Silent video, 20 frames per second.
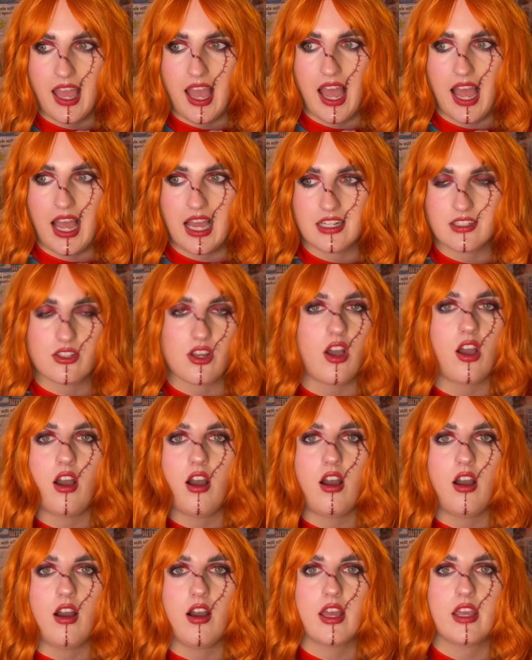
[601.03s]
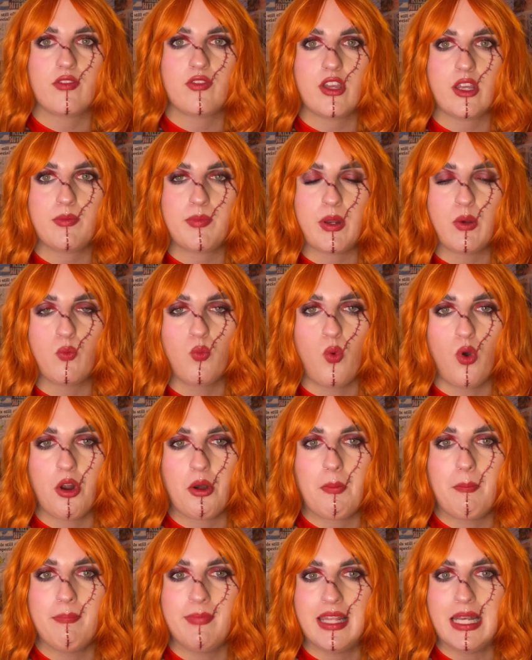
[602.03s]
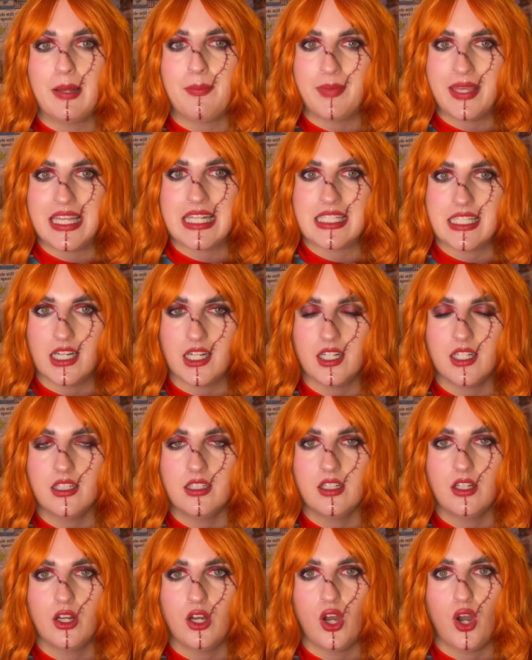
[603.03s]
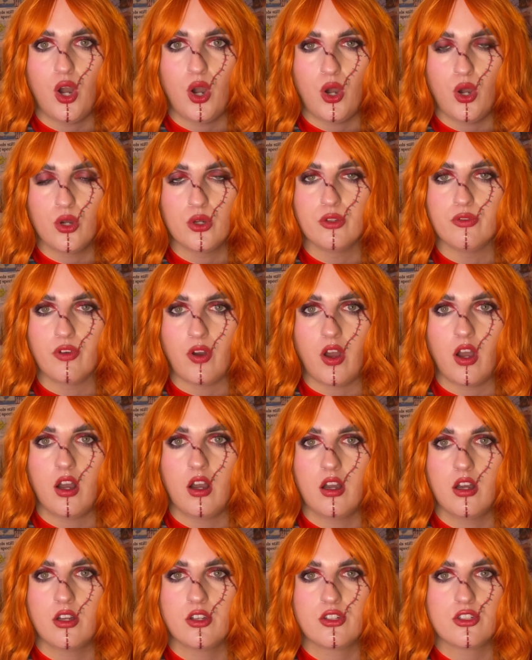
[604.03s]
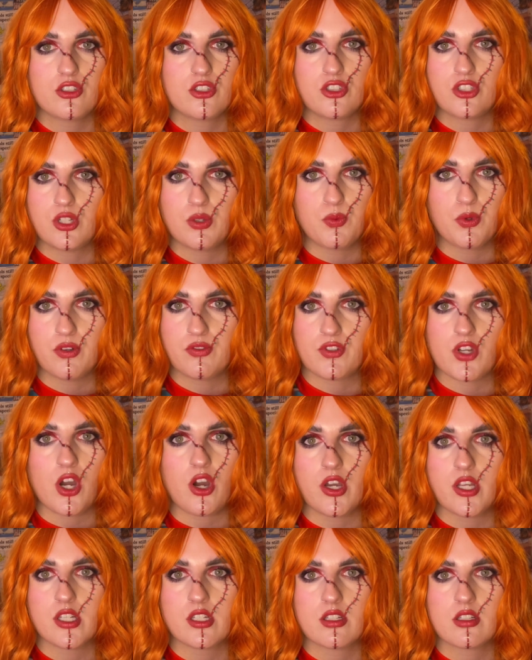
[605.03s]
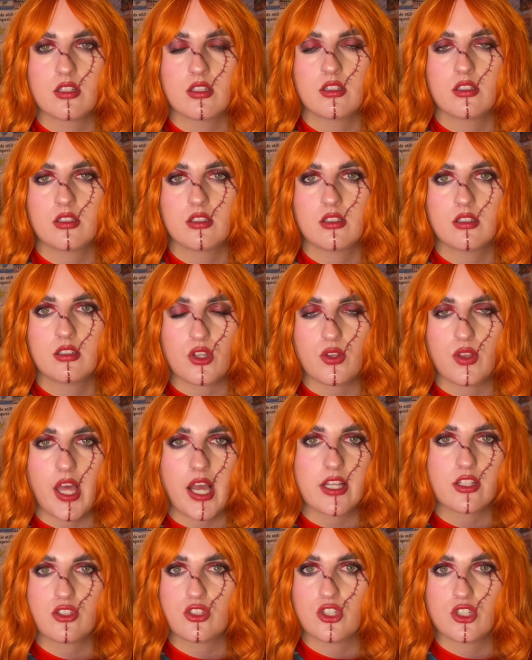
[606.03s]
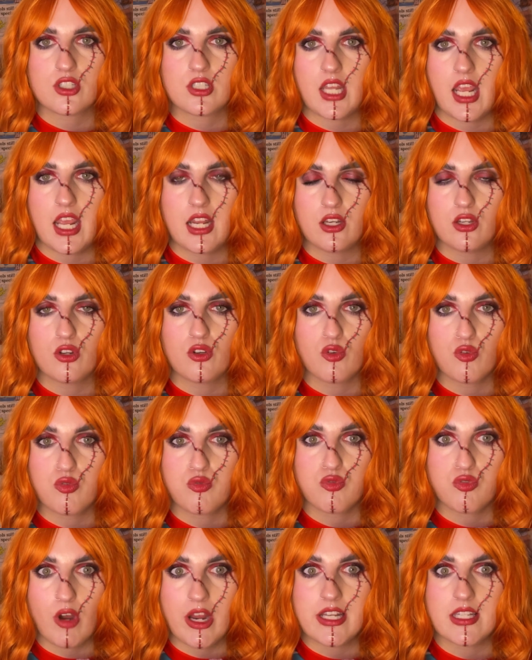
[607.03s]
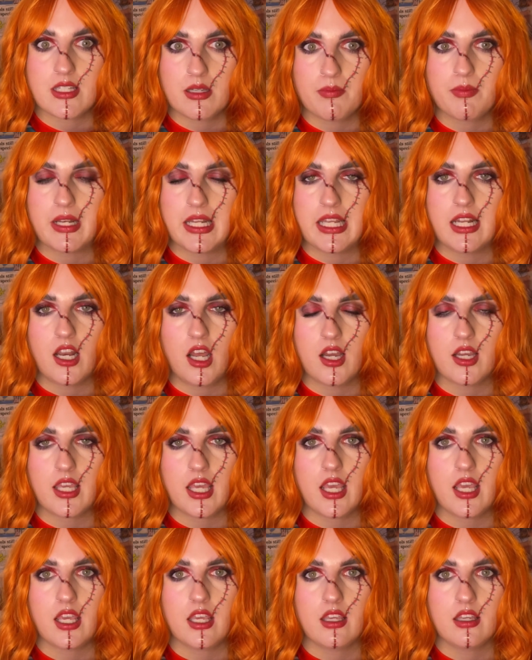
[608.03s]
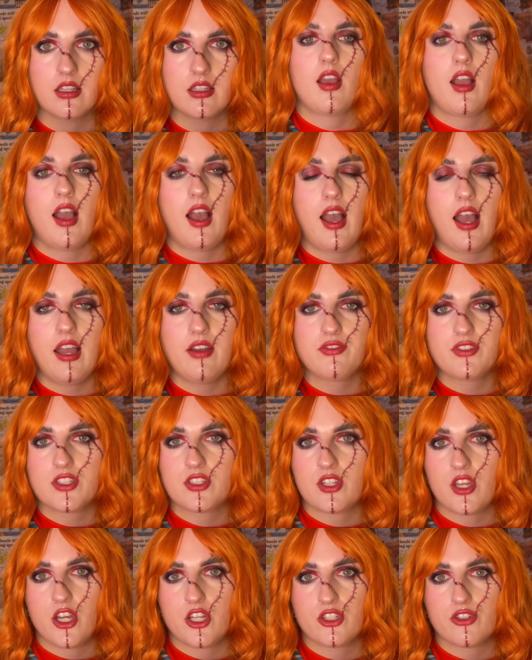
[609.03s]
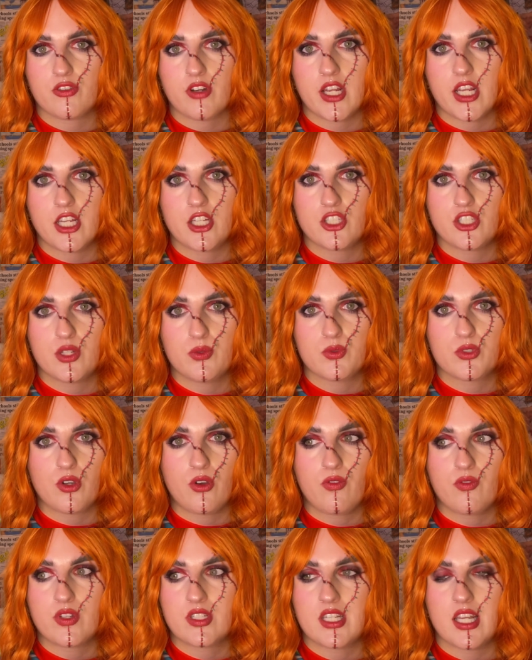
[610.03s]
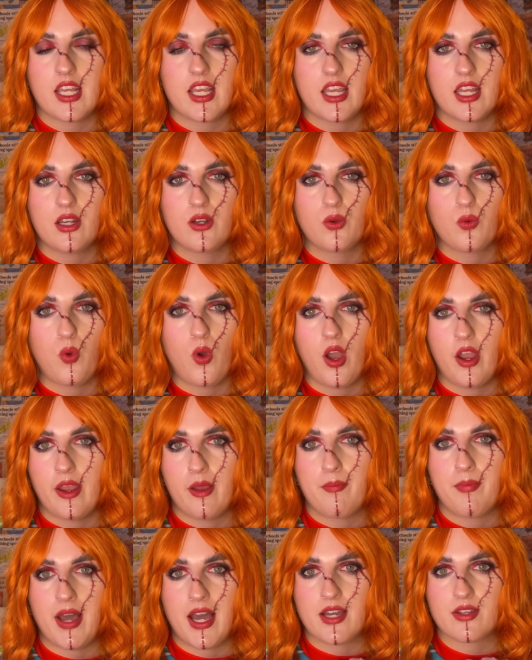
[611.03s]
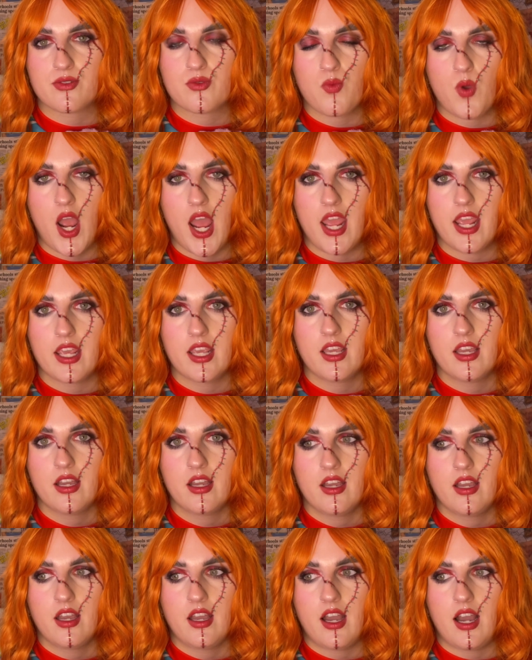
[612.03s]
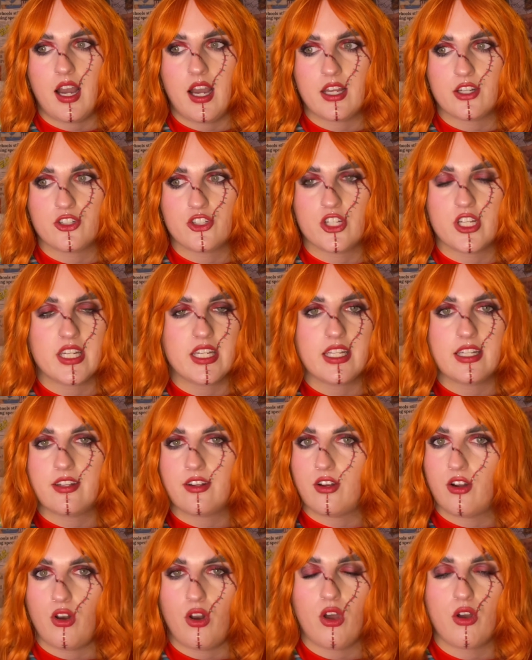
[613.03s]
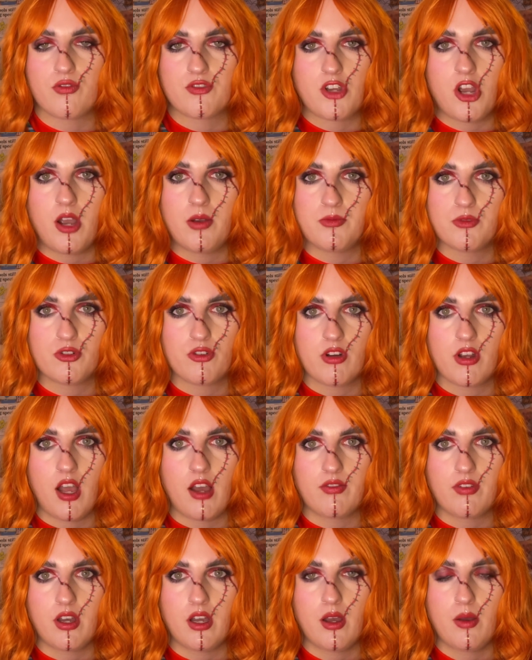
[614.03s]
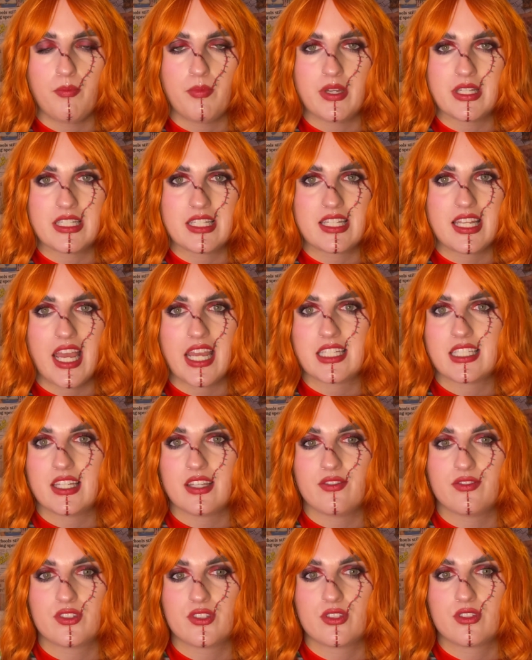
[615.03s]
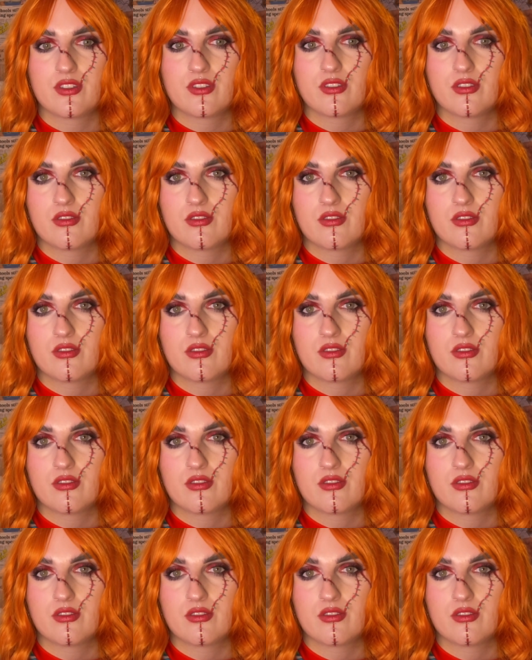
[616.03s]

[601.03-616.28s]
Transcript: and her heart. If it had been 1 millimetre over, she would have died. So that's just incredibly lucky. After surgery, she was obviously in quite a bad way and she needed a lot of time to recover, but detectives